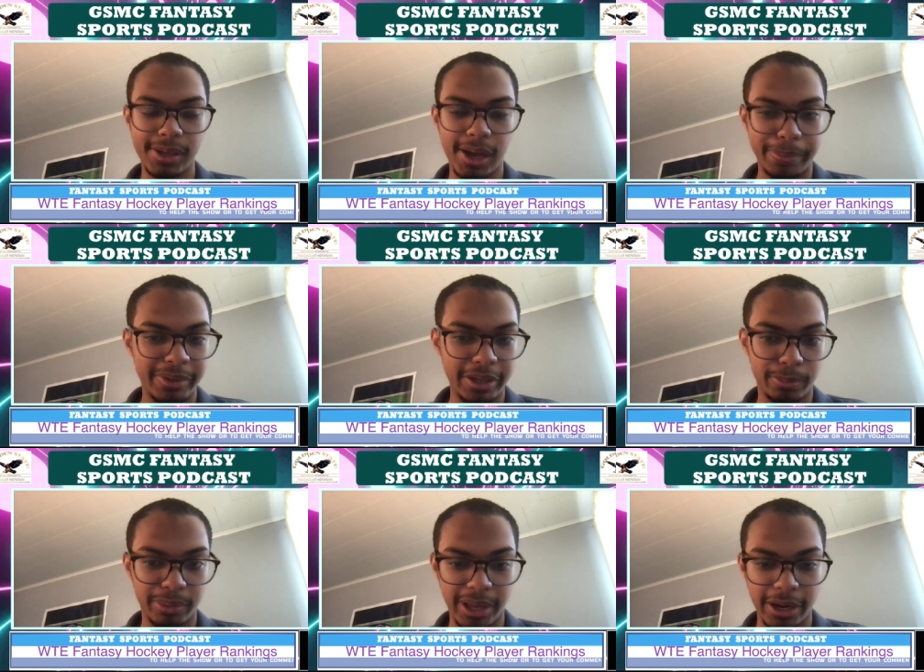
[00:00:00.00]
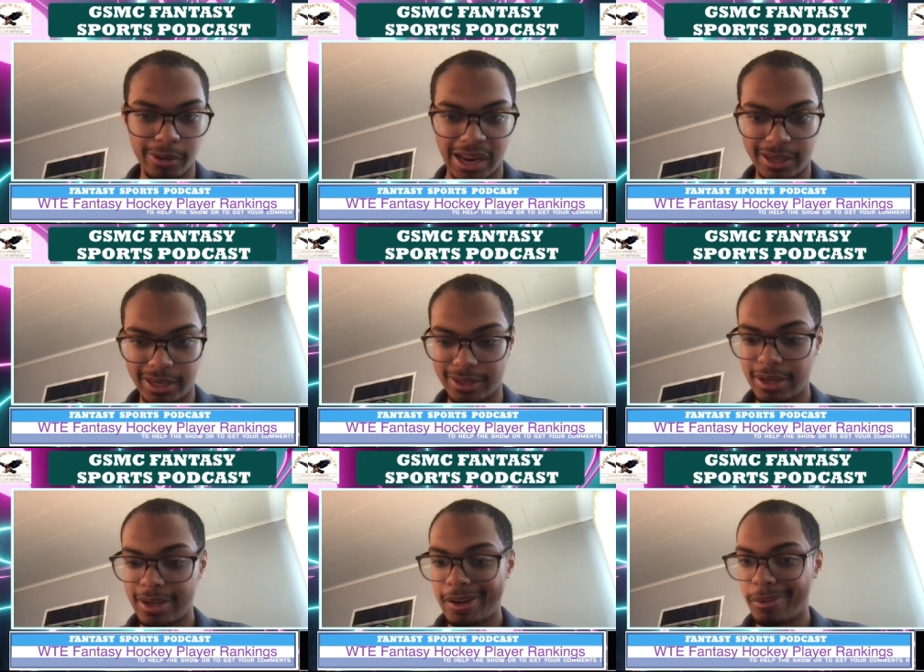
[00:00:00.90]
up these player rankings
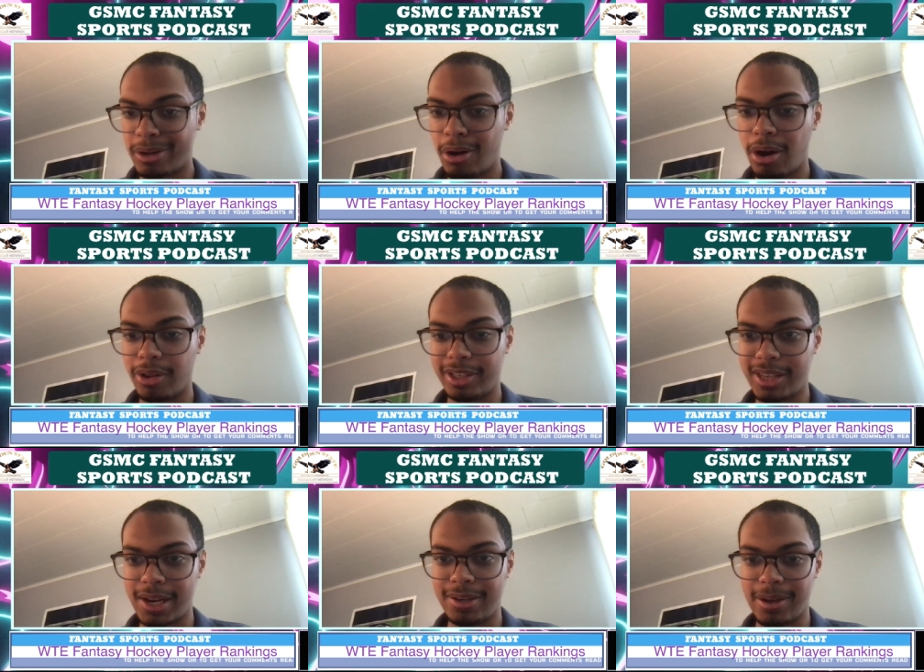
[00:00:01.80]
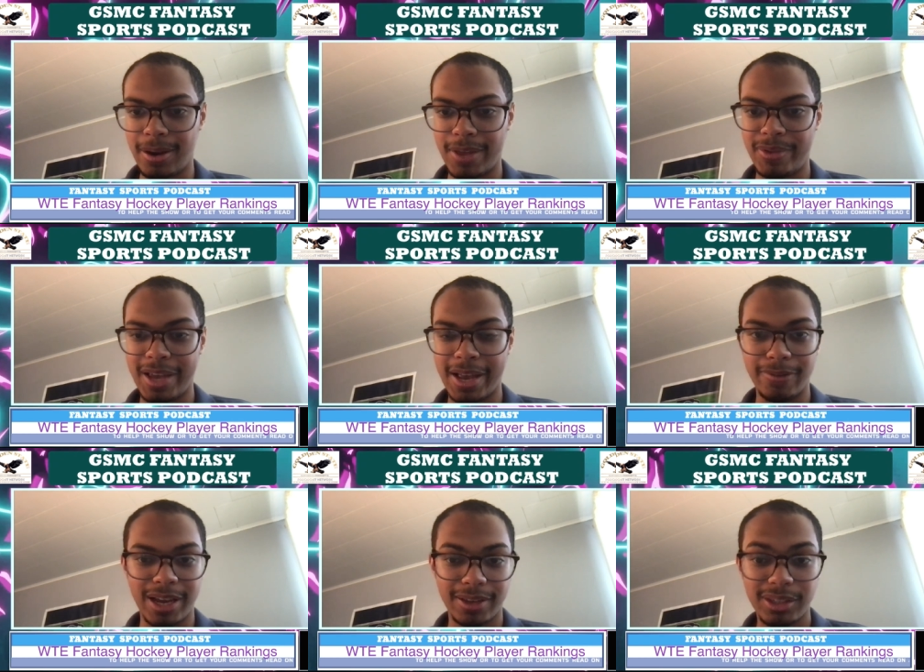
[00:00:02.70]
when all is said and done at the end
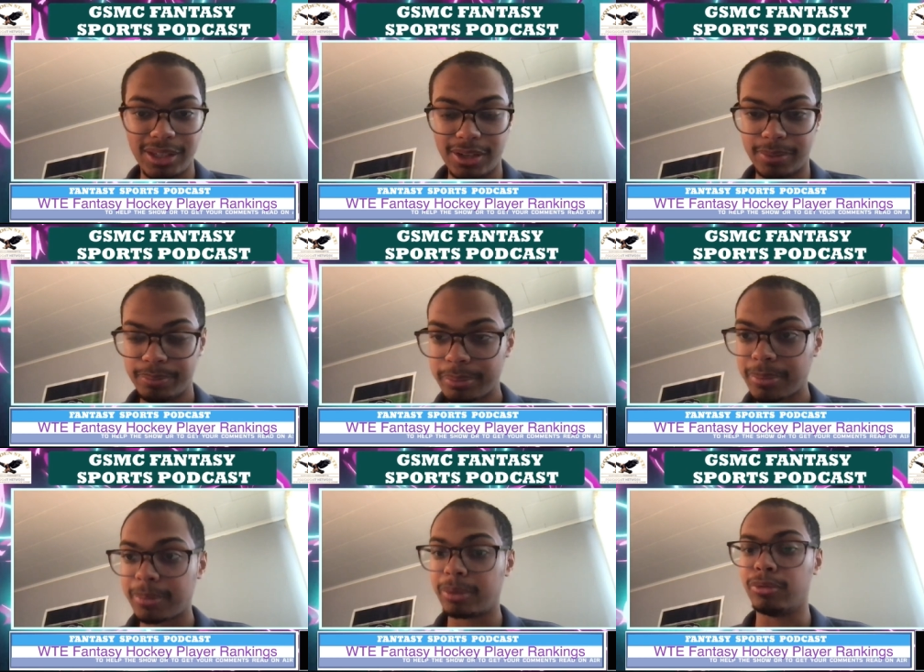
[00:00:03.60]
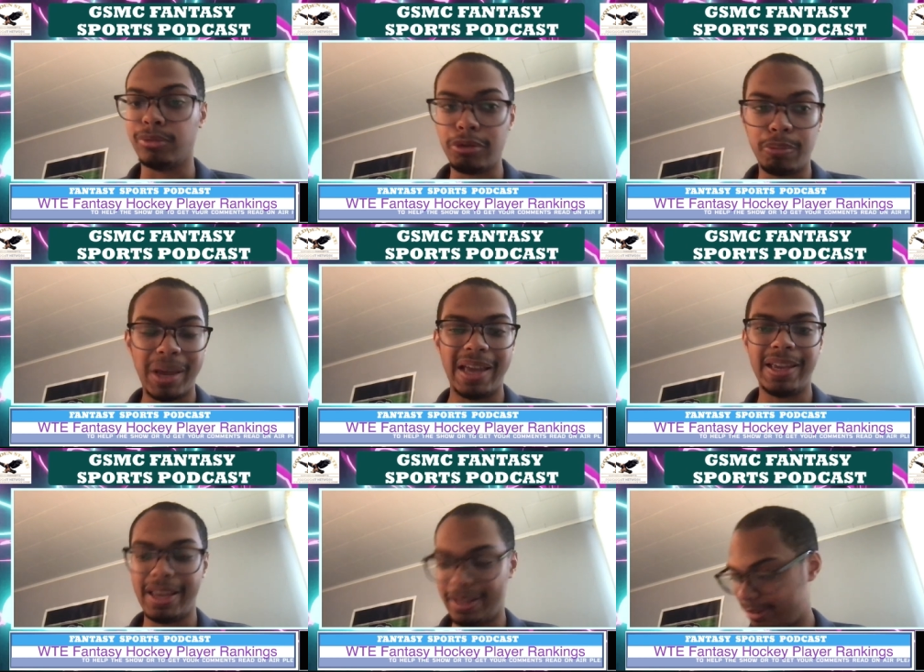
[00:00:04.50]
of next season. Roope
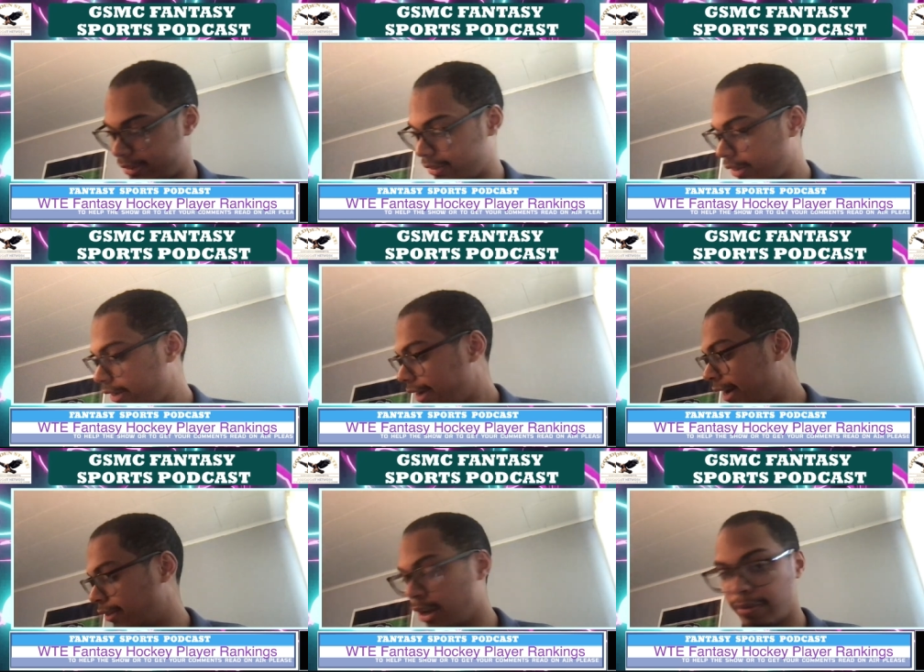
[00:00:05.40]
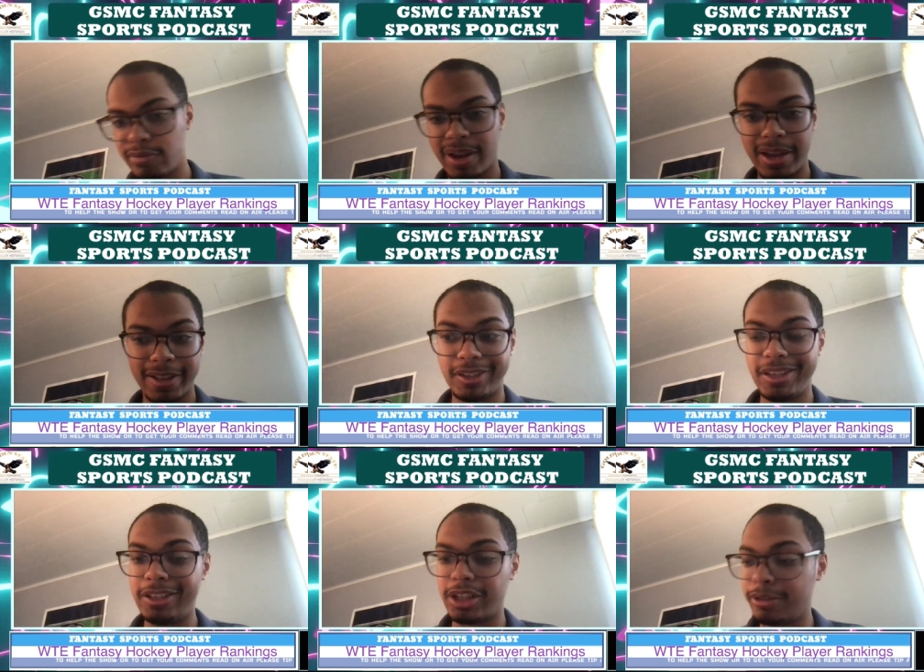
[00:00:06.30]
Hintz, I love Roope Hintz.
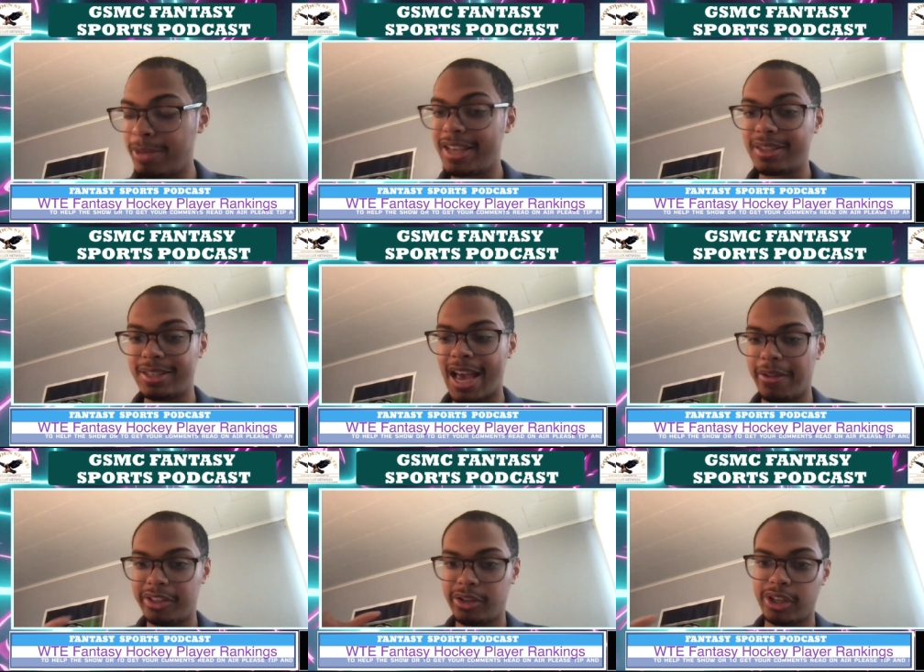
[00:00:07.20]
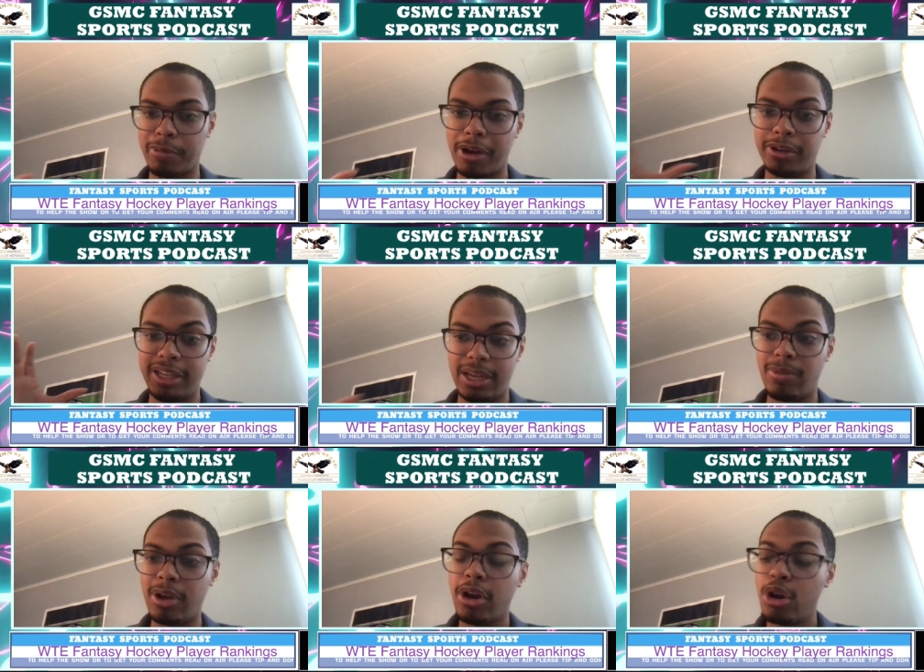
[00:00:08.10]
He just makes the Dallas Stars a better team.
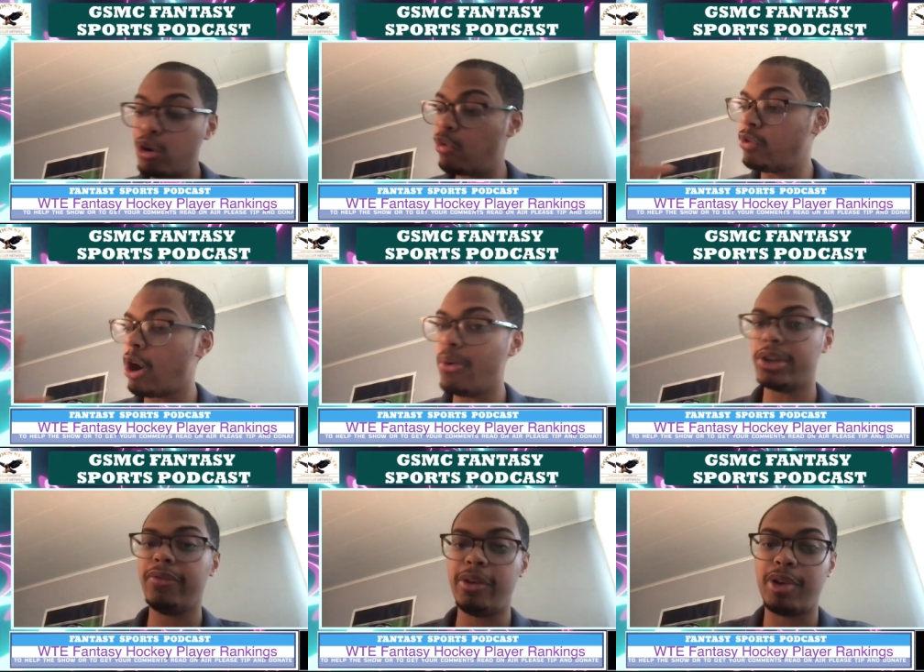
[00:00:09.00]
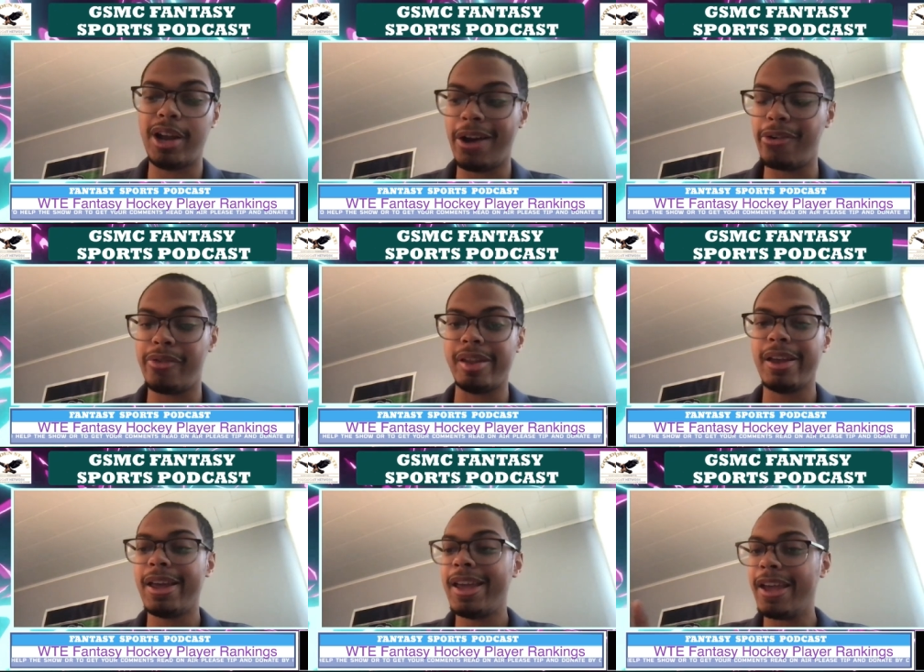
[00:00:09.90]
Who knows if he were healthy,
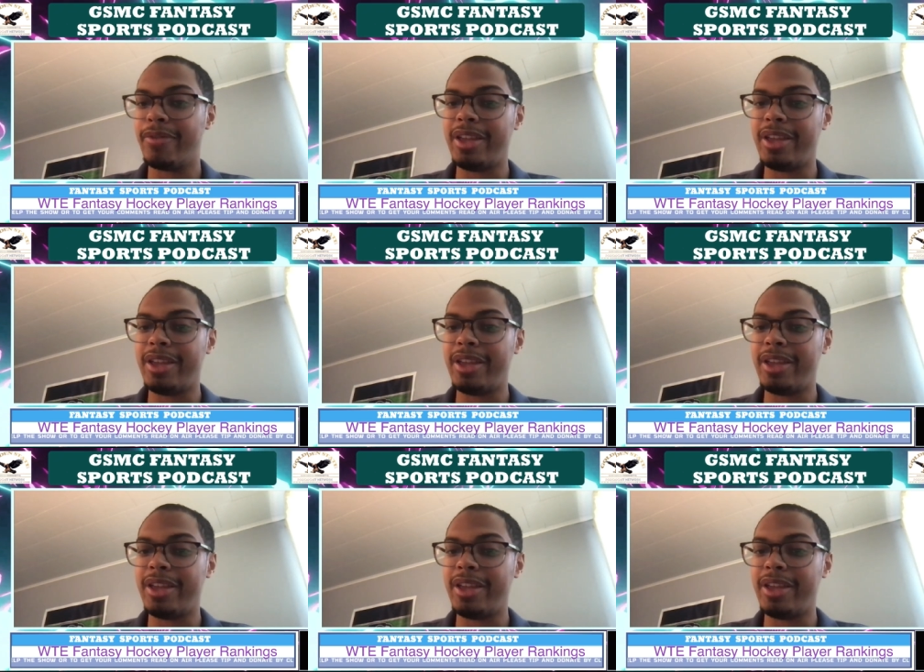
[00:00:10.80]
if the